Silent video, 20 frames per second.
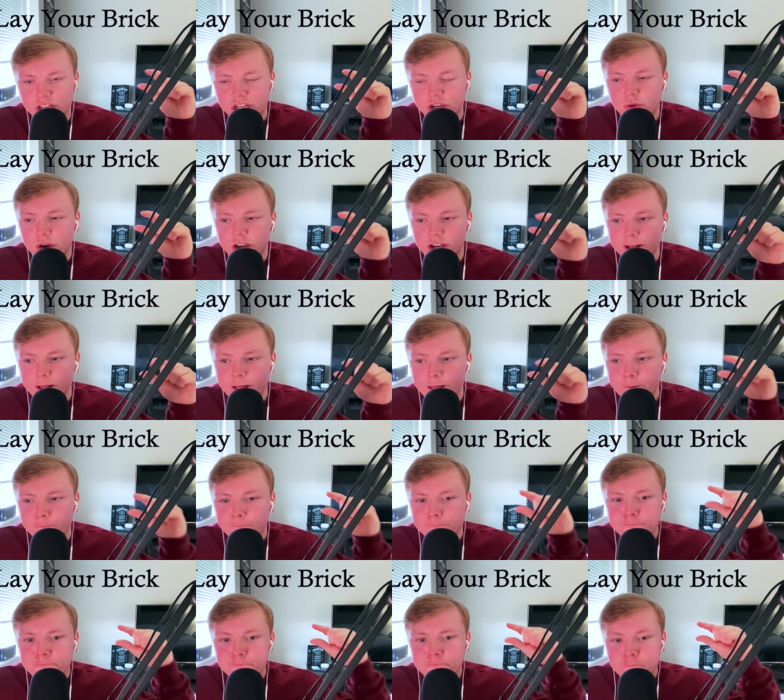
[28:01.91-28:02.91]
quick.
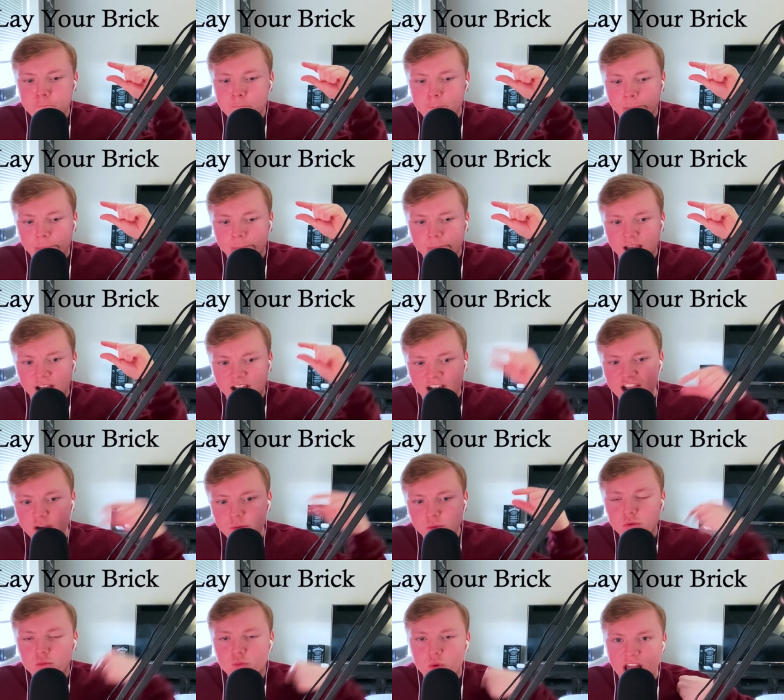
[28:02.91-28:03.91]
I
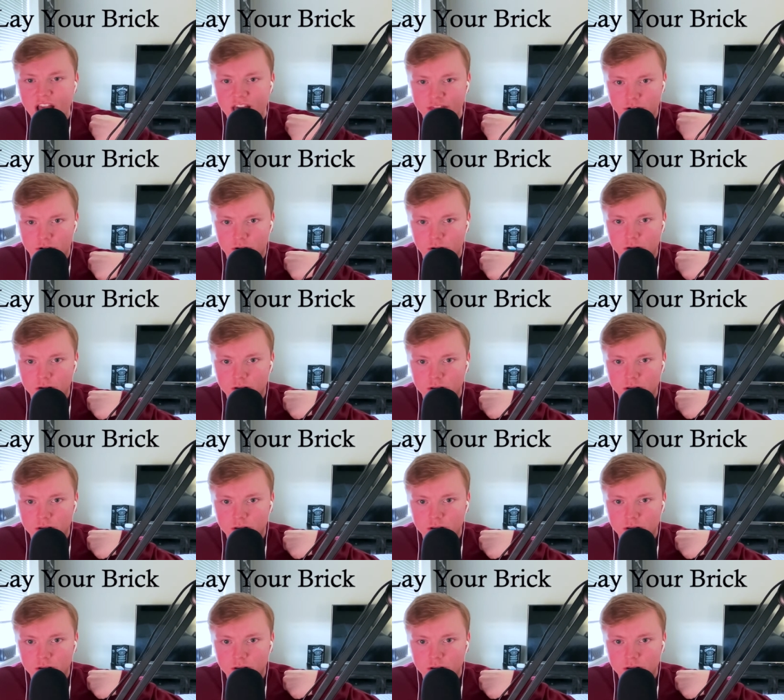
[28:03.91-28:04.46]
would rather